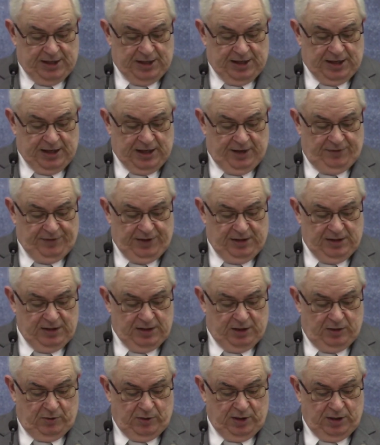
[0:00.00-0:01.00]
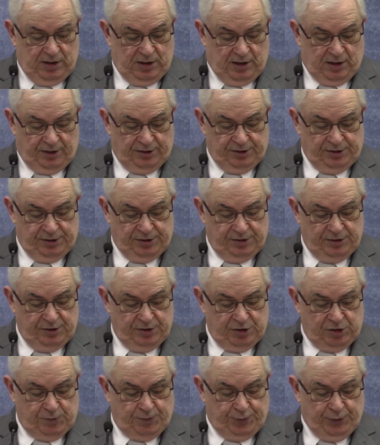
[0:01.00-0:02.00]
Having our hearts
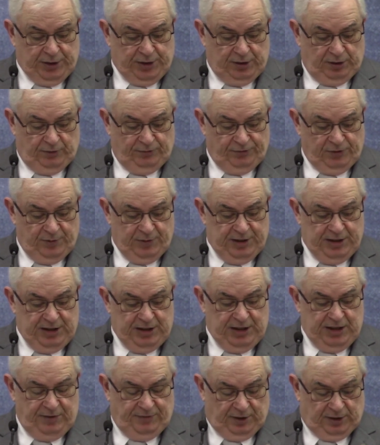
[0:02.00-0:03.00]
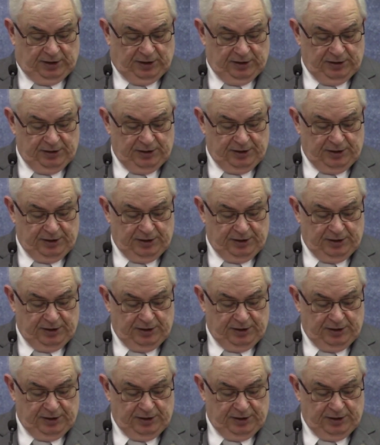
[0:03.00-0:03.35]
sprinkled from an evil